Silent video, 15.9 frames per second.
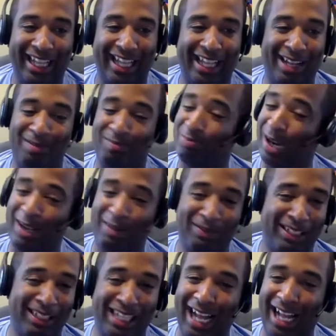probably
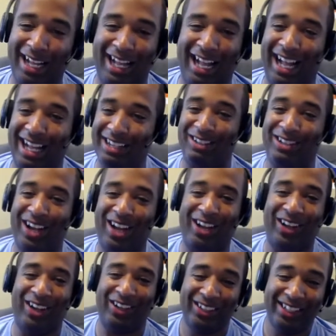not. I don't know.
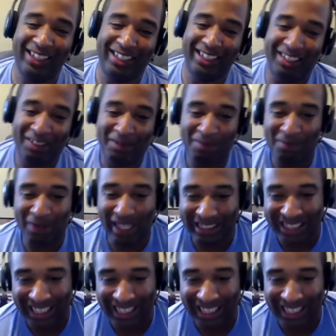But